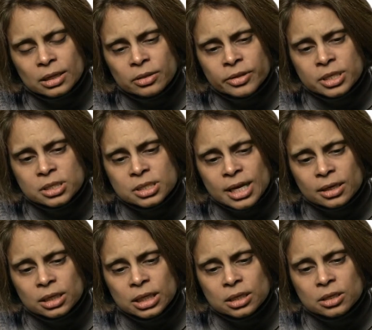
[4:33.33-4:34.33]
This
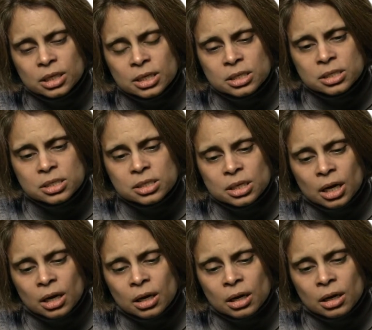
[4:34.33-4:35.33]
technique
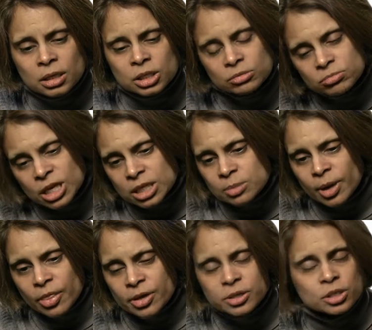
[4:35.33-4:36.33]
takes
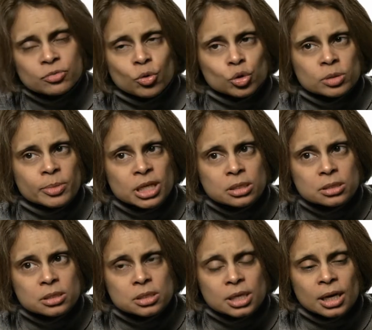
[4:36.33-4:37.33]
about 30 to 40
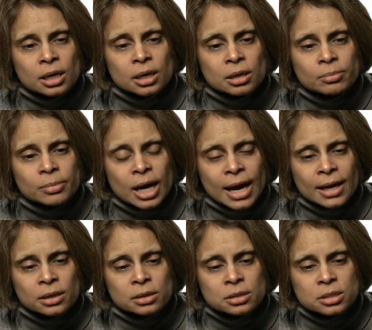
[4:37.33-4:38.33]
minutes
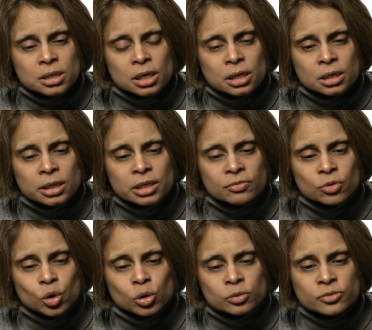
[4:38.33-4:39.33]
and
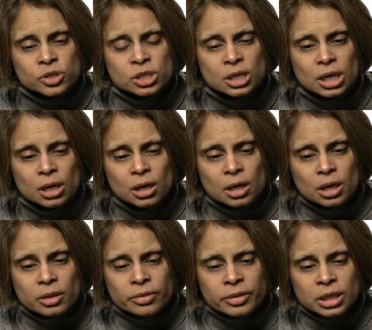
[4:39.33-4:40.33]
involves
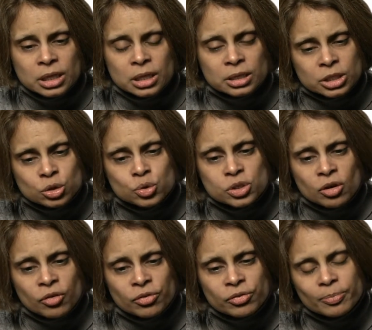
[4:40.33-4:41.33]
the use
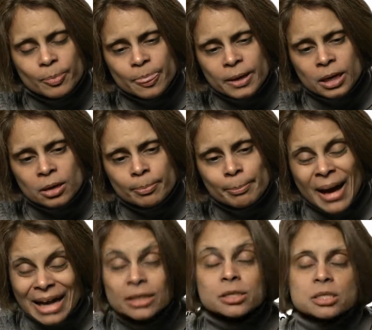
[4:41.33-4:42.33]
of
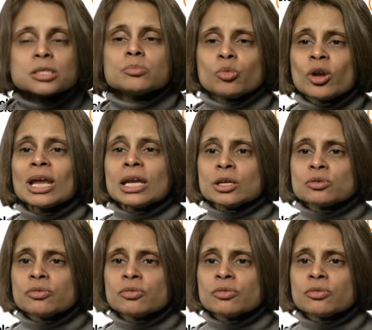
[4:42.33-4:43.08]
magnetism, really,